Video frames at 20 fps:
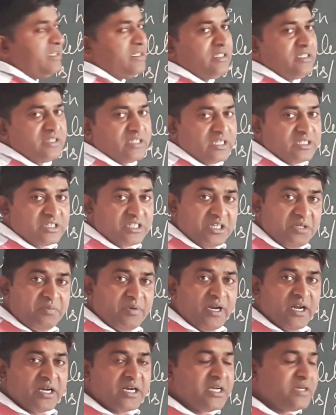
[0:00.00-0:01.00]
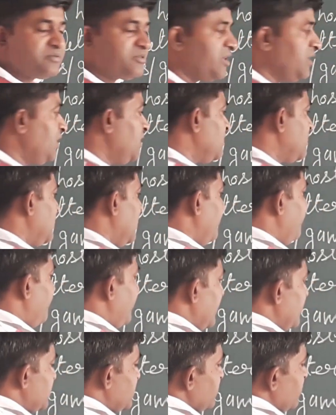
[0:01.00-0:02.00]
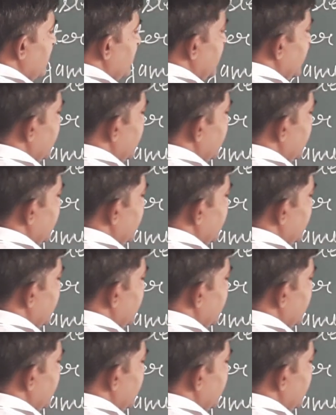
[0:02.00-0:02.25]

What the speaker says: in the 3 paragraphs, the first one